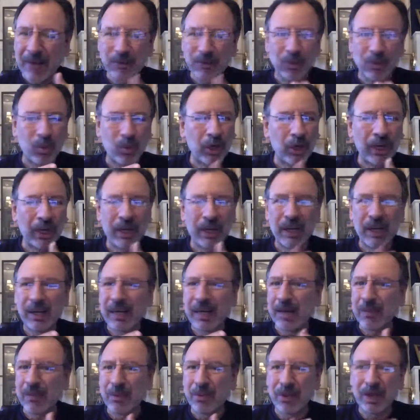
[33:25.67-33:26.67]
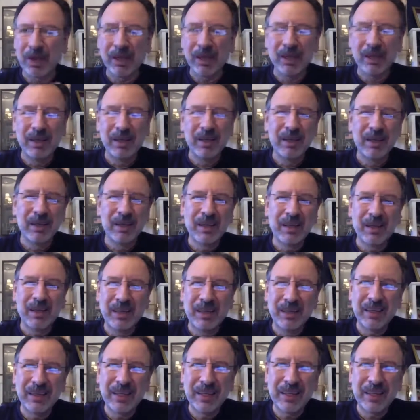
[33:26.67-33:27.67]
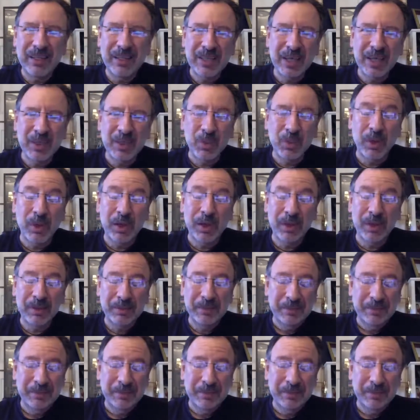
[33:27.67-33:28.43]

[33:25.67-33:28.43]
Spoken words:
work and collaborate as one.